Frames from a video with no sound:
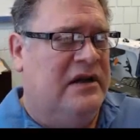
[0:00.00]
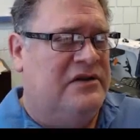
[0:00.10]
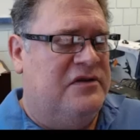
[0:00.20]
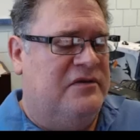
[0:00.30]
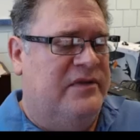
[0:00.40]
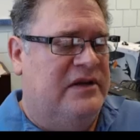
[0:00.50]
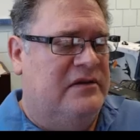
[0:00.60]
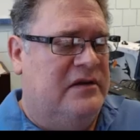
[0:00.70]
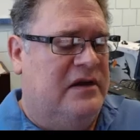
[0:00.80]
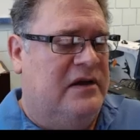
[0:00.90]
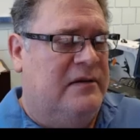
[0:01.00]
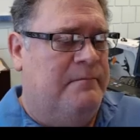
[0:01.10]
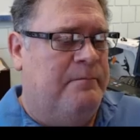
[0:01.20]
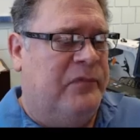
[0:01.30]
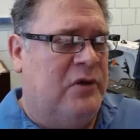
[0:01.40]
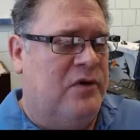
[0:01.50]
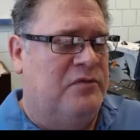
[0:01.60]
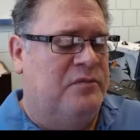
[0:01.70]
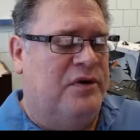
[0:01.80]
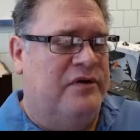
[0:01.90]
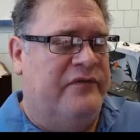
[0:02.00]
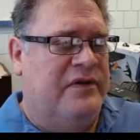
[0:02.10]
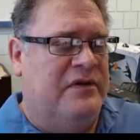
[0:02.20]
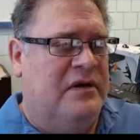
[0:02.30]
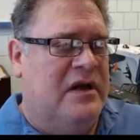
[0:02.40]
It should have been rodent-proofed.